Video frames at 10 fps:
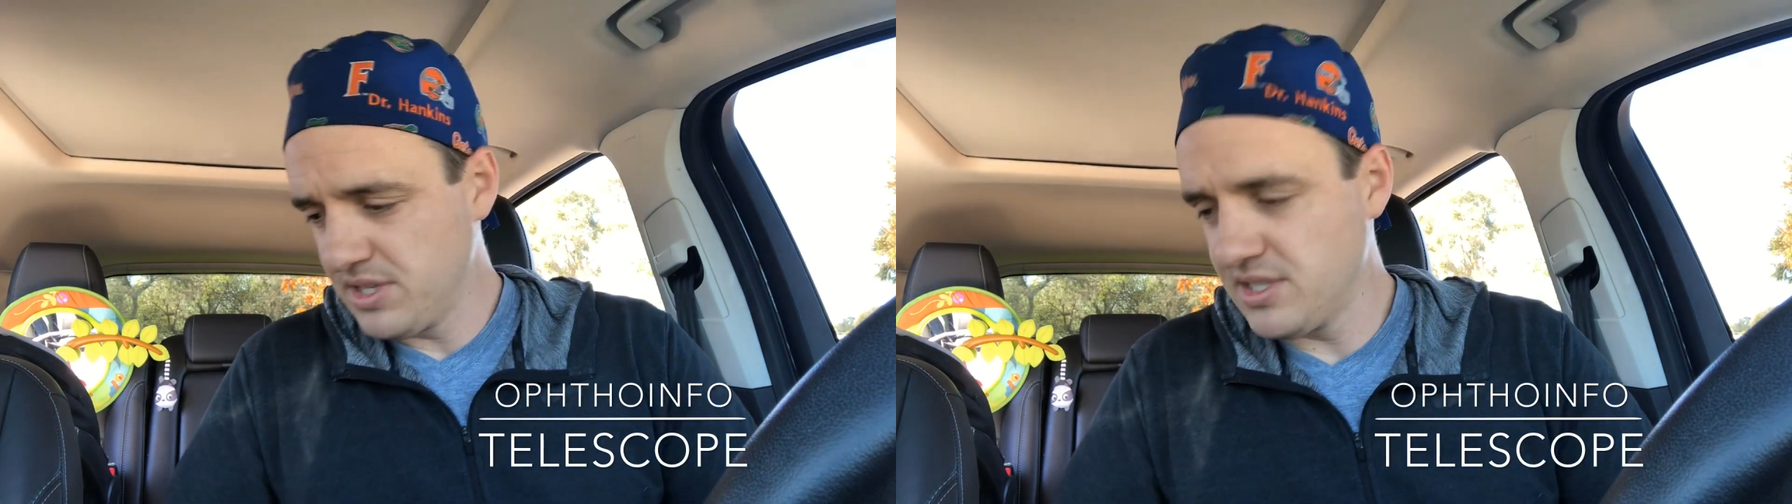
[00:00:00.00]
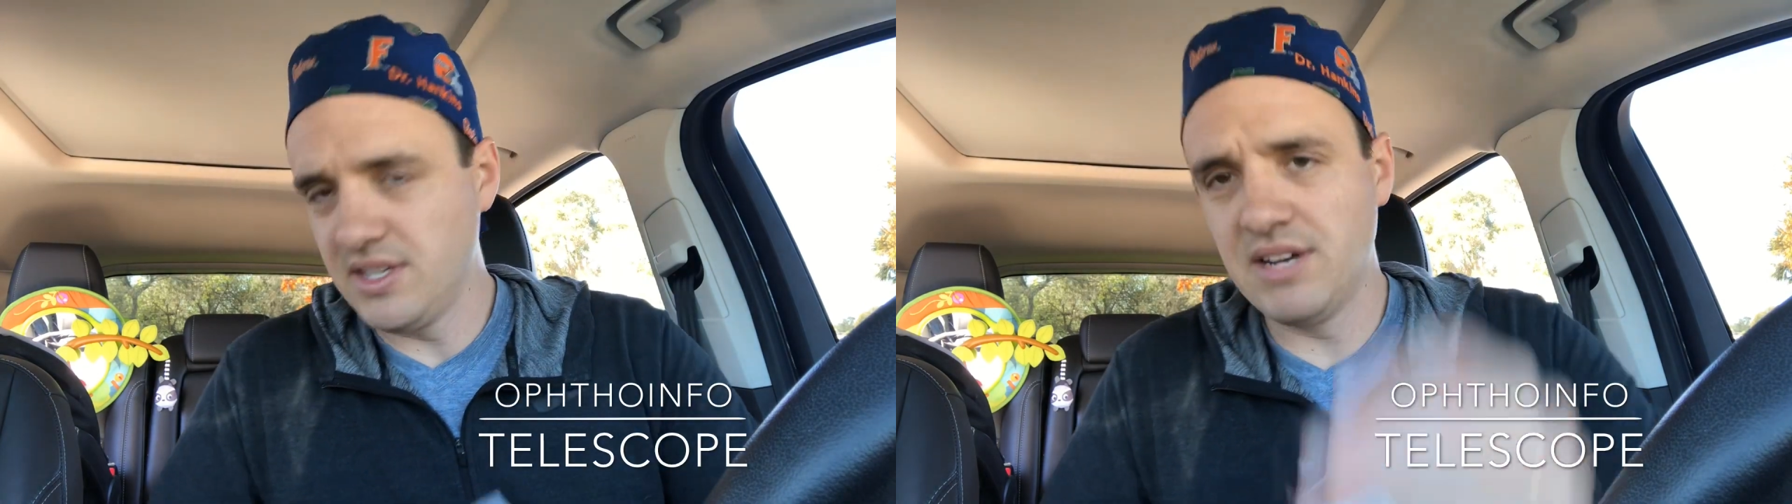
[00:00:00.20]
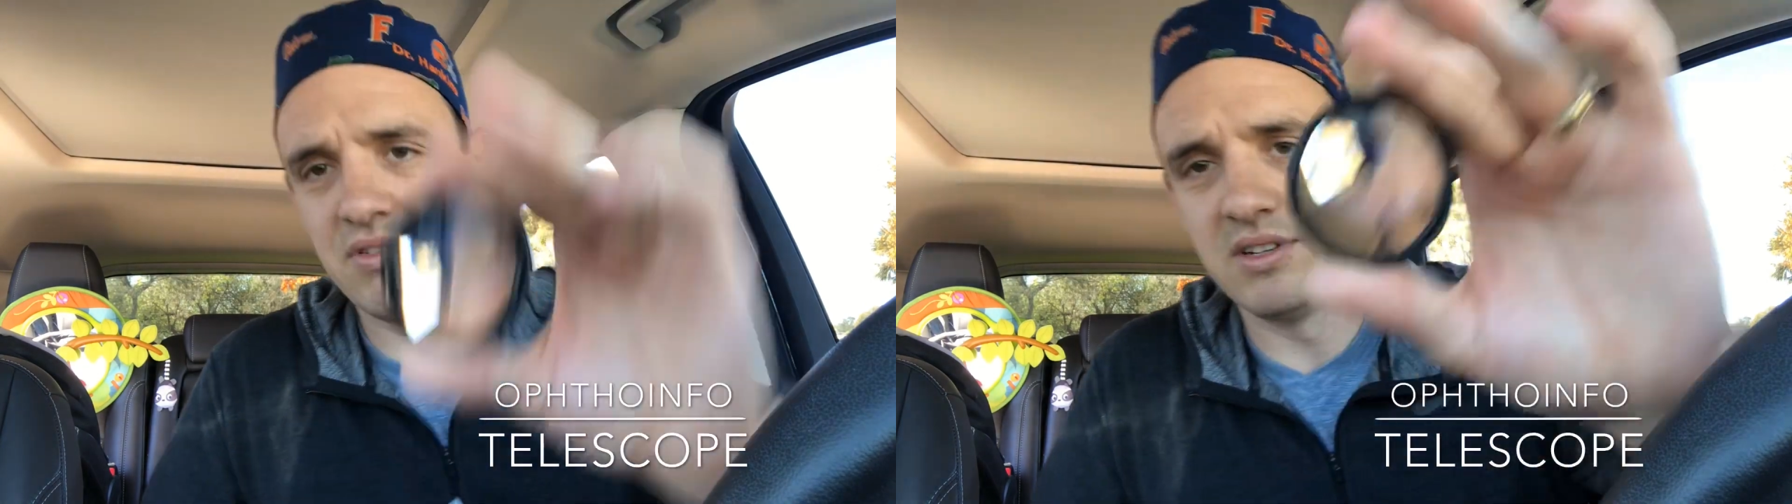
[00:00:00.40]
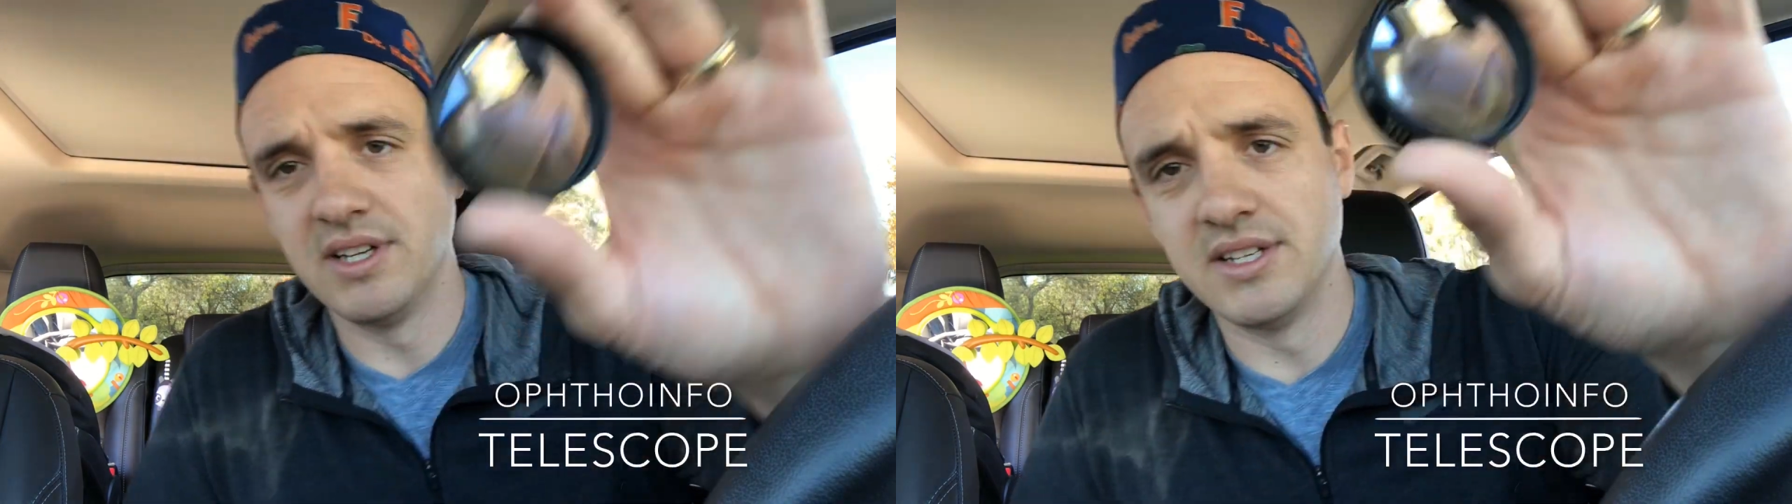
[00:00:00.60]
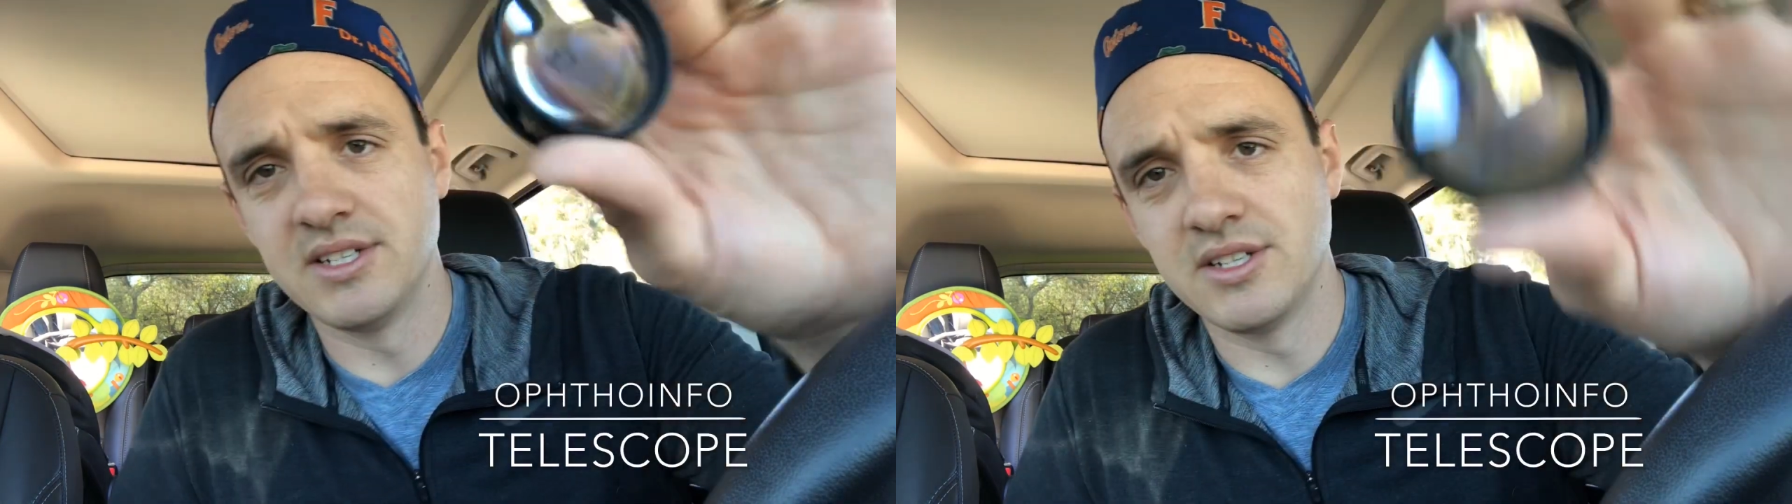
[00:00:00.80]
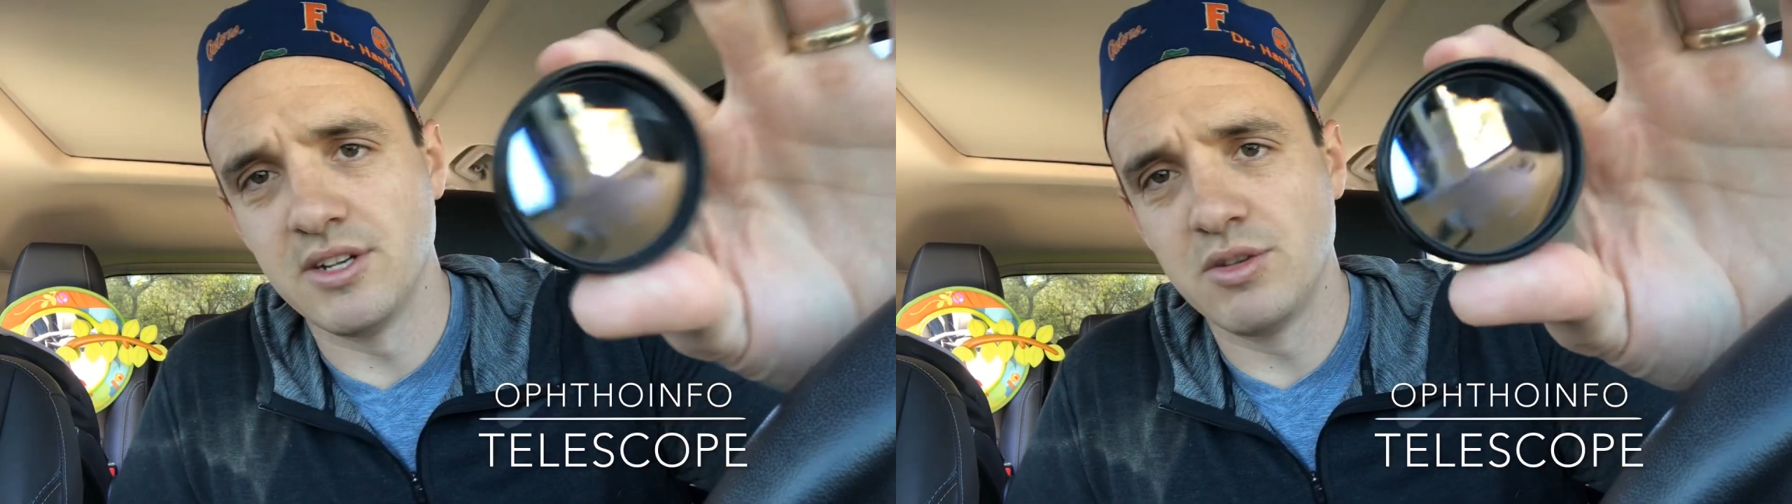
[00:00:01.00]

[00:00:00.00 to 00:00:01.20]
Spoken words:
This is a different lens. It's a